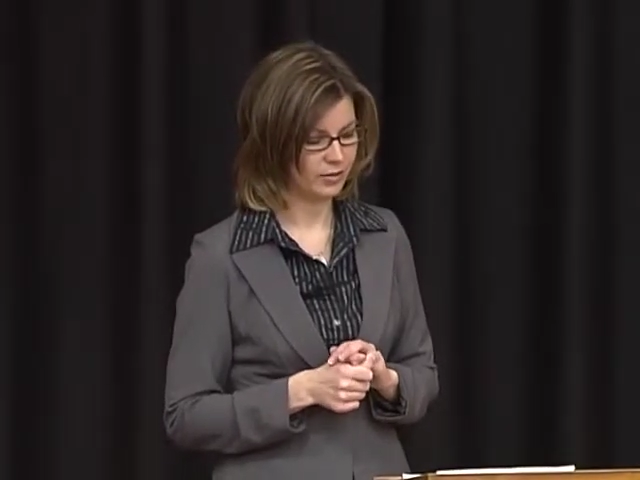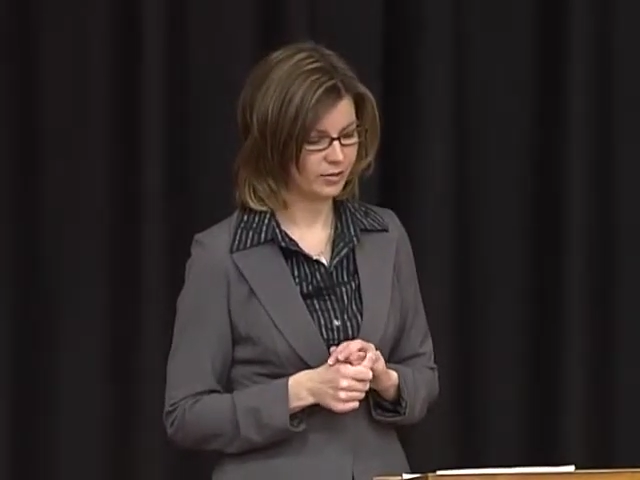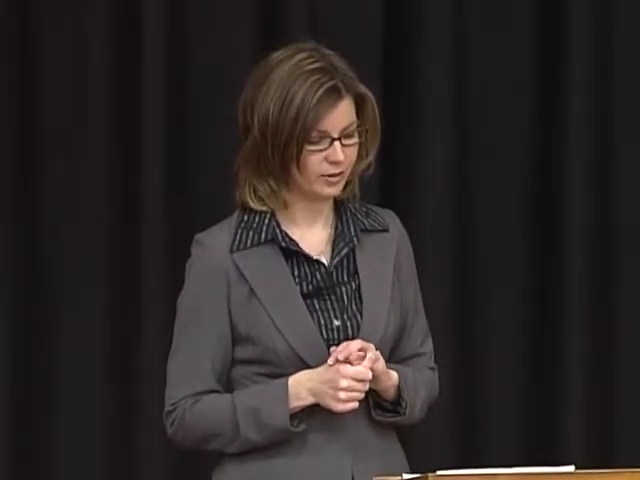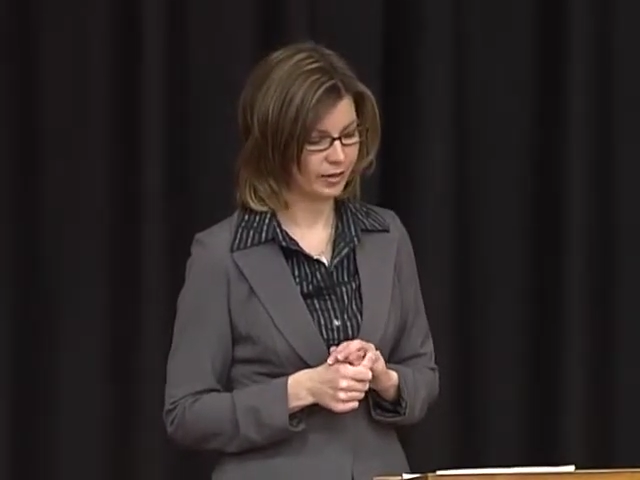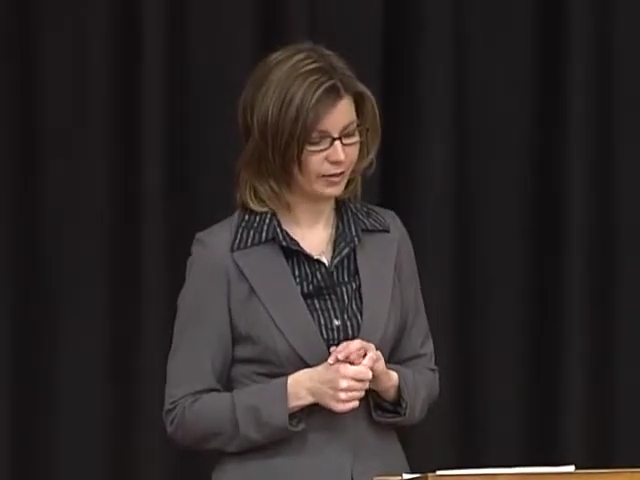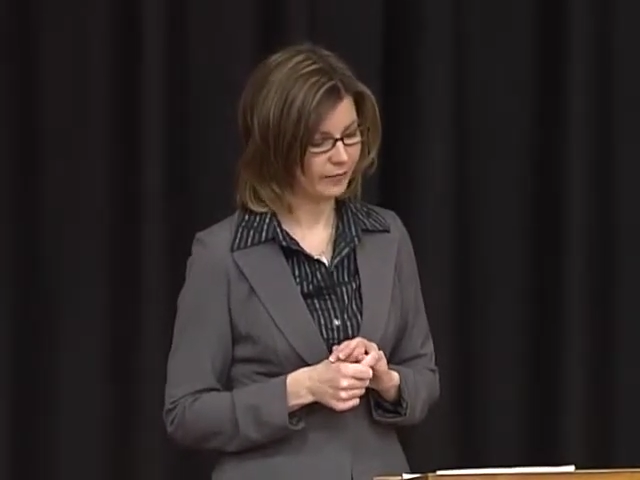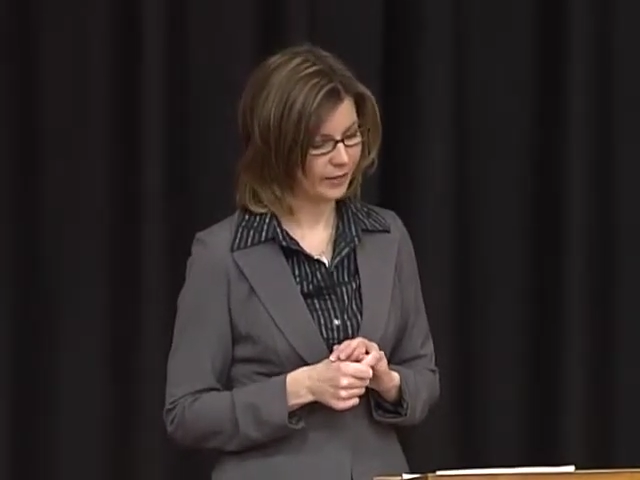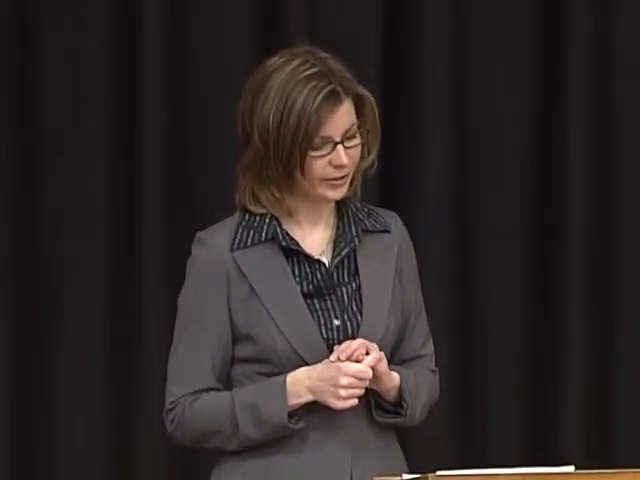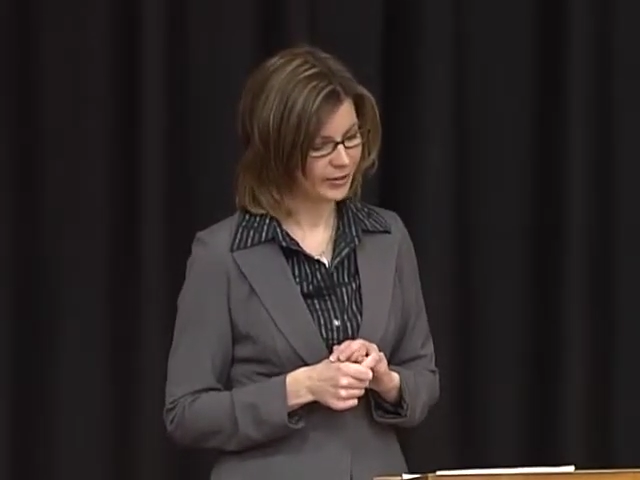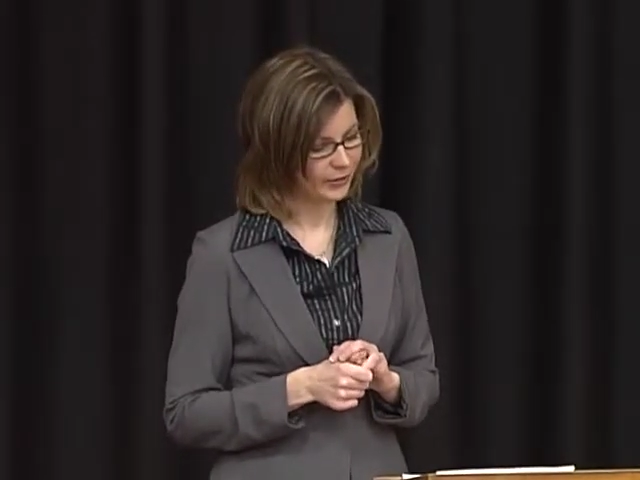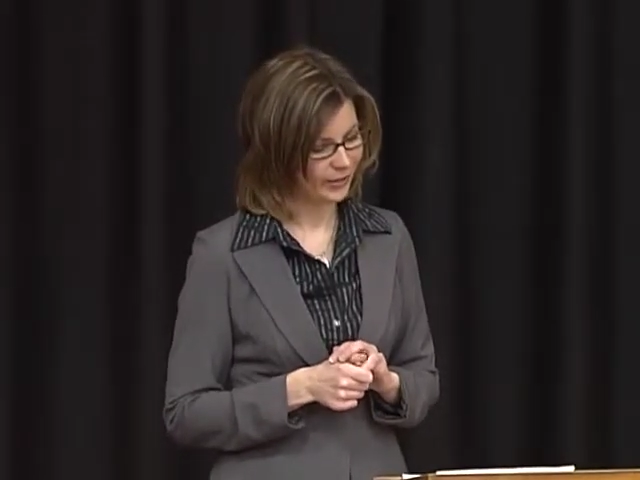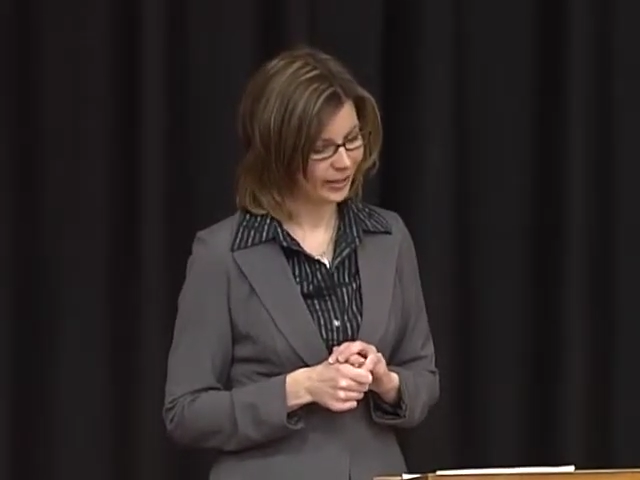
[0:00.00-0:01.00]
because it can
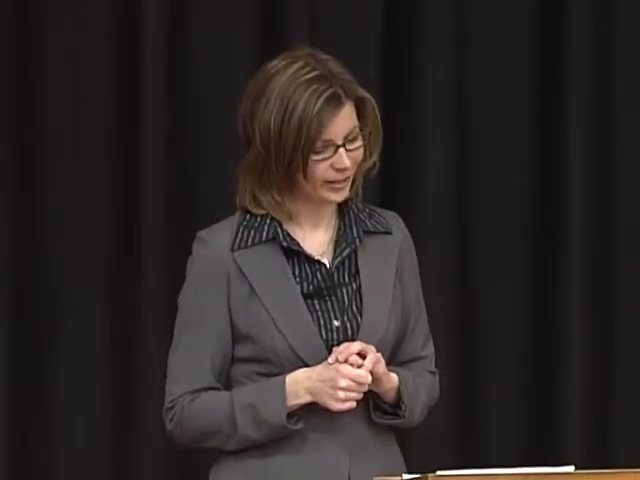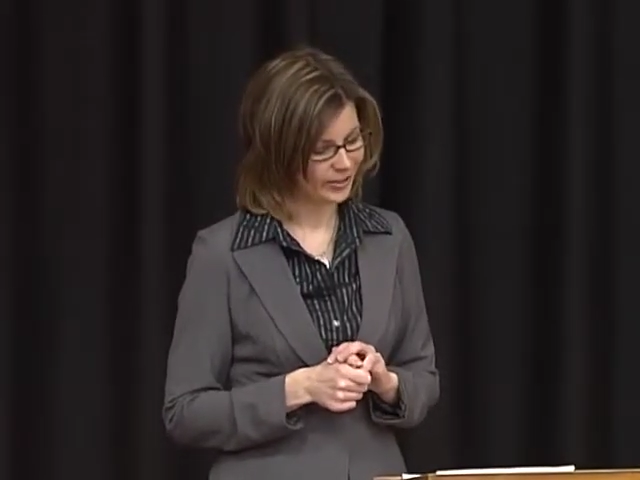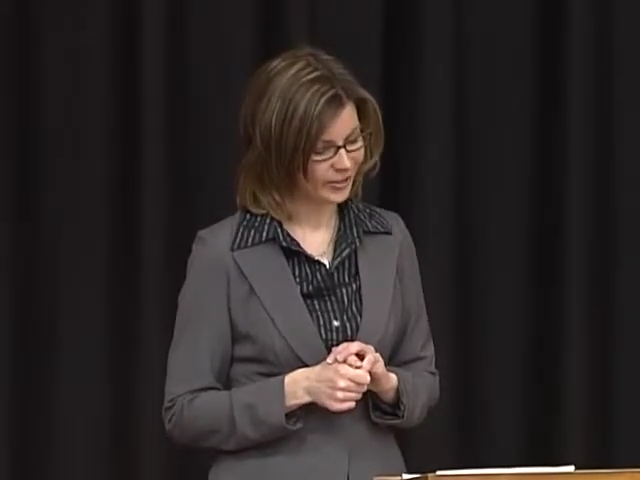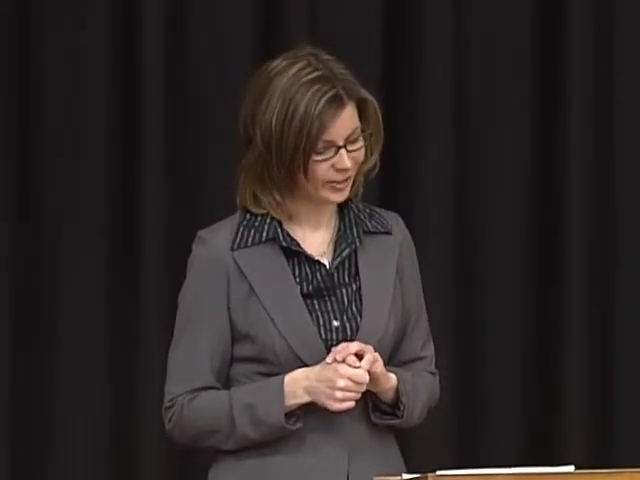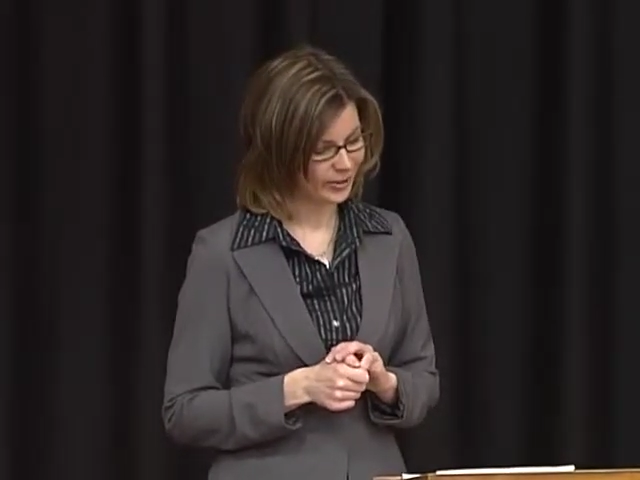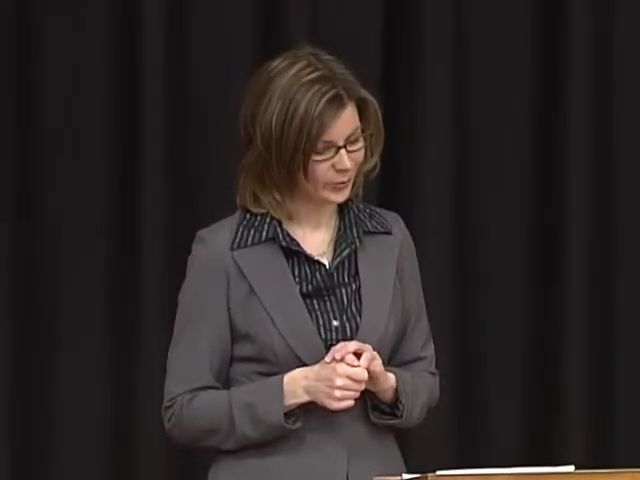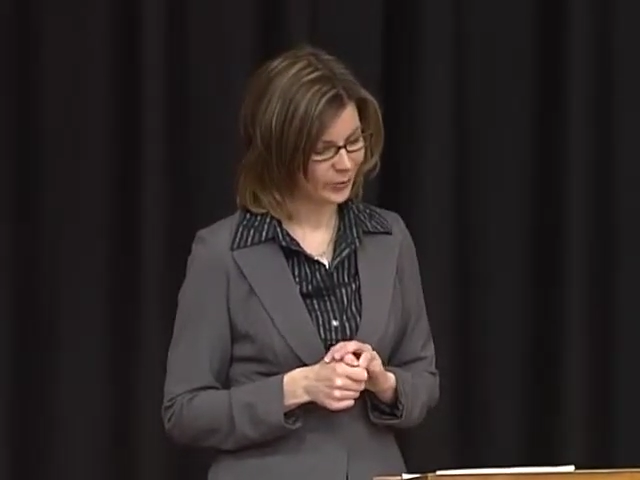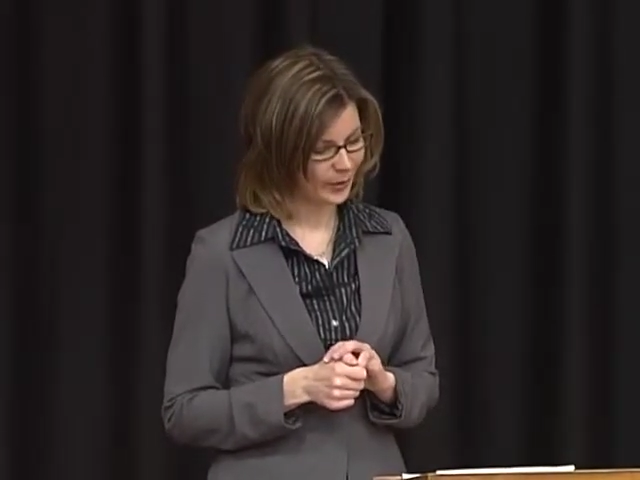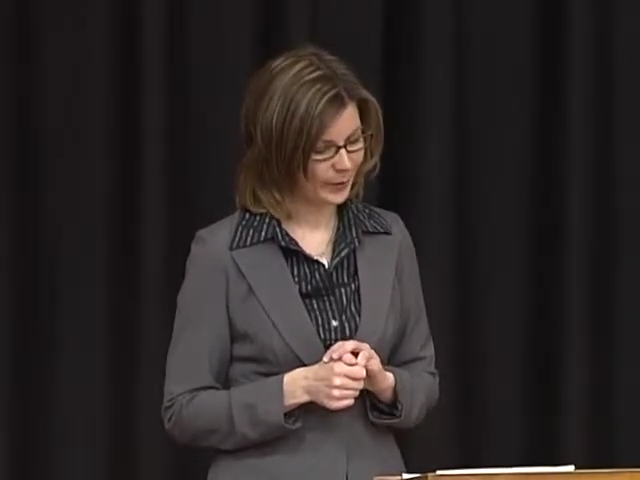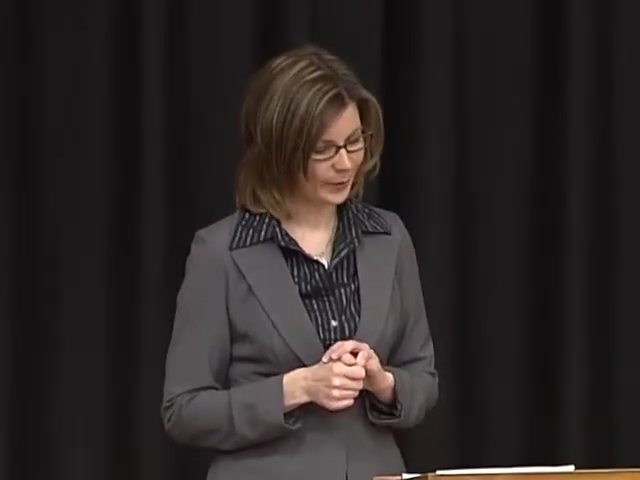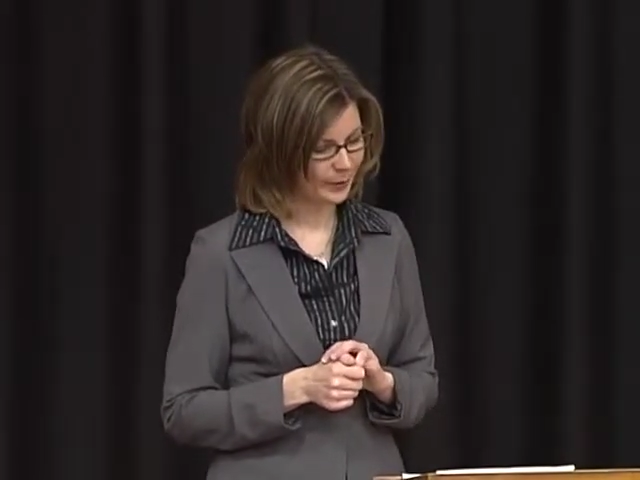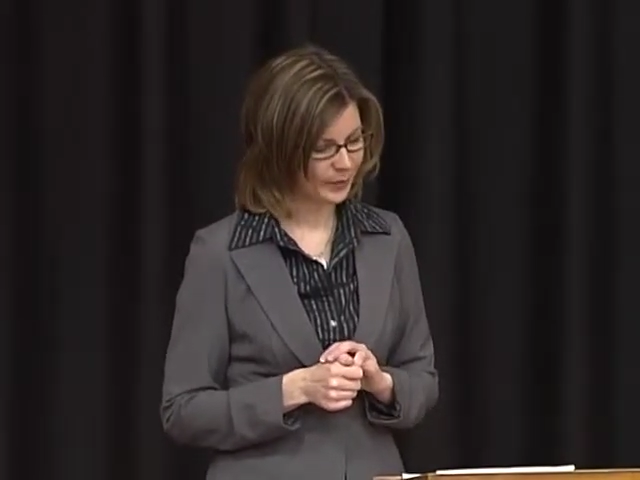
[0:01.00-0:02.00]
affect your financial aid as
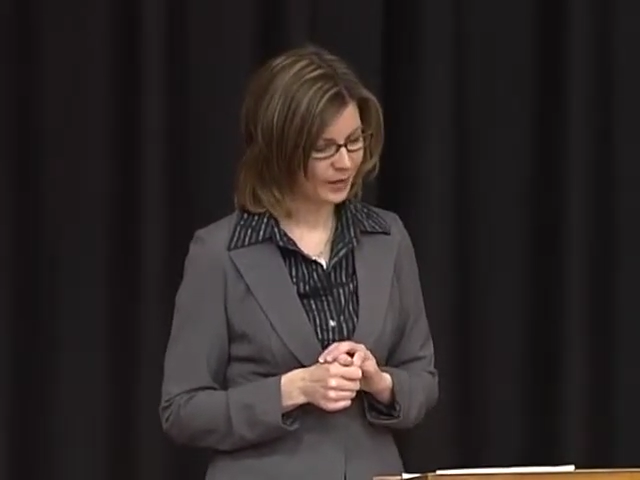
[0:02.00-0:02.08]
well.